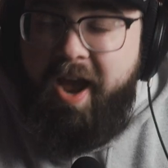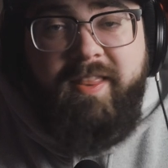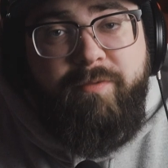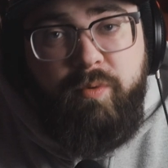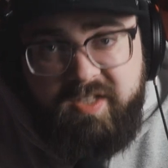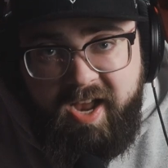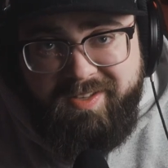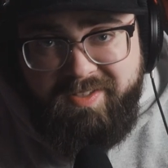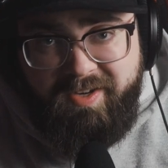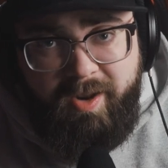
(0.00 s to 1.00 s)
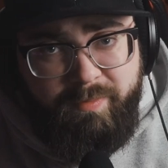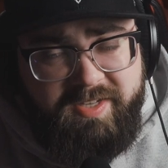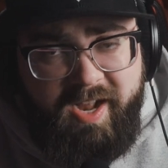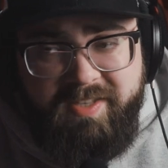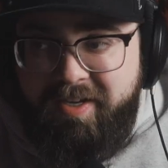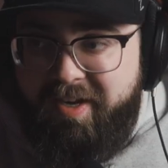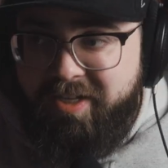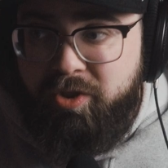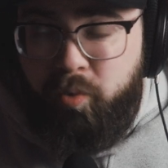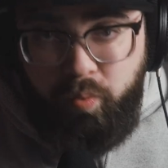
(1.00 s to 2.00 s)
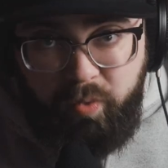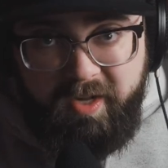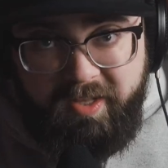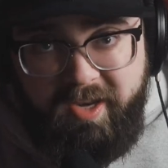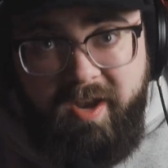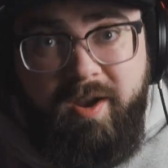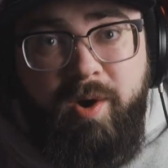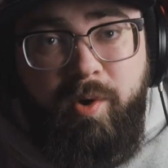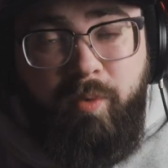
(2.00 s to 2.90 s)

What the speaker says: See, I live in Wisconsin and Wisconsin gets really